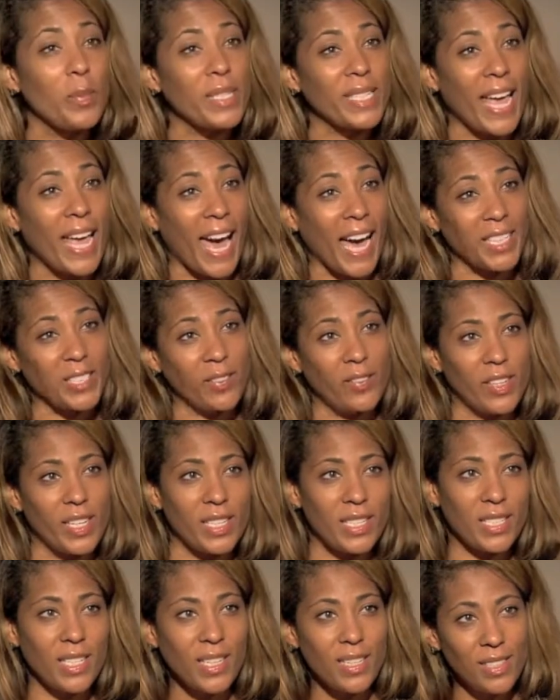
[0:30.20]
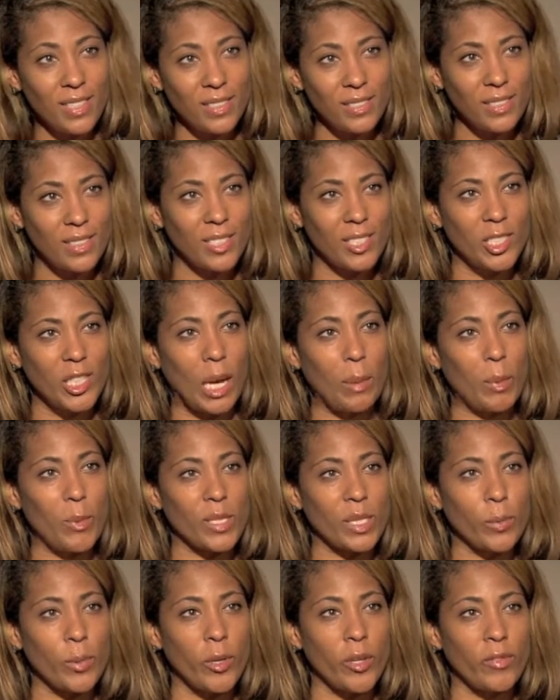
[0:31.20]
Miss Activist, Jamie was
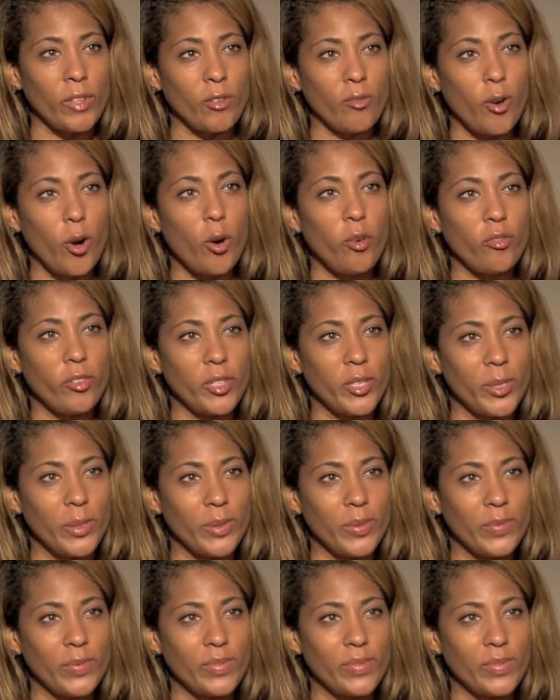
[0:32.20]
the perfect role for you?